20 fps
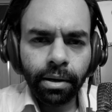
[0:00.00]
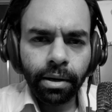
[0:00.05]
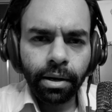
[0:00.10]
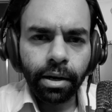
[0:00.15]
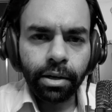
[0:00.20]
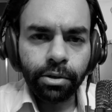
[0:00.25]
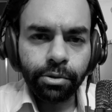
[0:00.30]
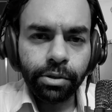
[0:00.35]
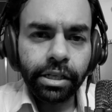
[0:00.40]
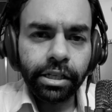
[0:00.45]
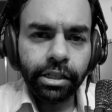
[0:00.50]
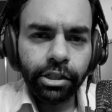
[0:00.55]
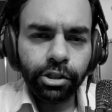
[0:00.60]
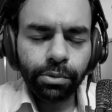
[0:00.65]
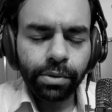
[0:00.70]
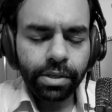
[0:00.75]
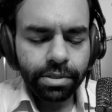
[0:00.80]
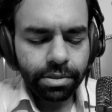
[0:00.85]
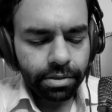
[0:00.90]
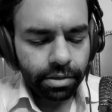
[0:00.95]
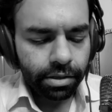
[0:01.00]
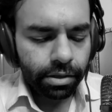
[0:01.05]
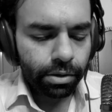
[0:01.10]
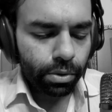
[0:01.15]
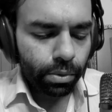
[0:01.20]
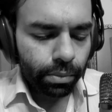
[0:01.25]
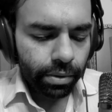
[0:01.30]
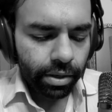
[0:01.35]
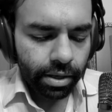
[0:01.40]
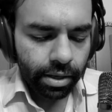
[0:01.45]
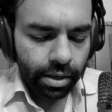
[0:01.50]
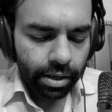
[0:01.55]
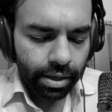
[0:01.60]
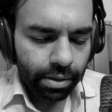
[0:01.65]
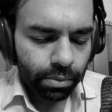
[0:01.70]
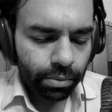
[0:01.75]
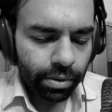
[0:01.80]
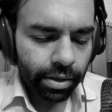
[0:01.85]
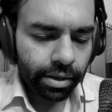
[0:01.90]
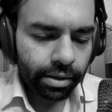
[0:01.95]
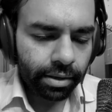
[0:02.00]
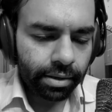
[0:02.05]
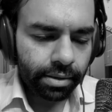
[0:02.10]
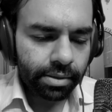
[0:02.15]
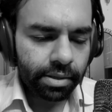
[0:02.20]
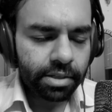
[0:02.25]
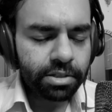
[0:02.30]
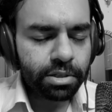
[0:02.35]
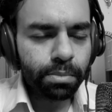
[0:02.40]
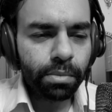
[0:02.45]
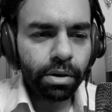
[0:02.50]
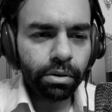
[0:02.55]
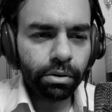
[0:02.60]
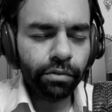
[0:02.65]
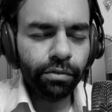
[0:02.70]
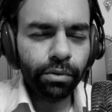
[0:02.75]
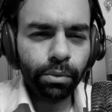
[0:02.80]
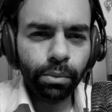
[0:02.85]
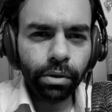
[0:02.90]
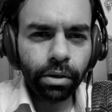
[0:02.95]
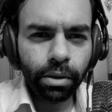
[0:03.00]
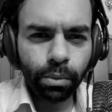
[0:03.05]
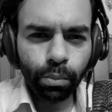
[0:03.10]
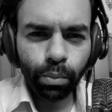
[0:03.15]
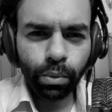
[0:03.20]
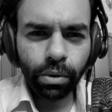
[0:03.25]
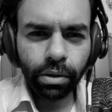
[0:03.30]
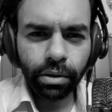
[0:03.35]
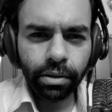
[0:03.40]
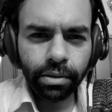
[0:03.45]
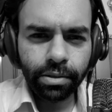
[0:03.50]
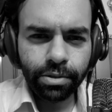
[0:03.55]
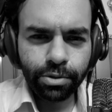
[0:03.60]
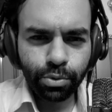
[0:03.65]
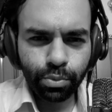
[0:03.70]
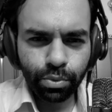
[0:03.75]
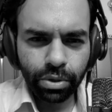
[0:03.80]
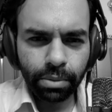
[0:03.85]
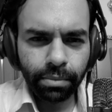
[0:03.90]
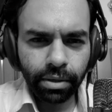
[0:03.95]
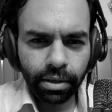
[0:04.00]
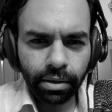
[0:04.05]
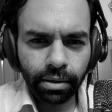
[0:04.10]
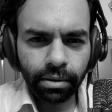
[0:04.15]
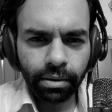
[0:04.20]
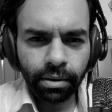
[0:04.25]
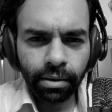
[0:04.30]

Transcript: are really interested in knowing how a condenser microphone can work in streaming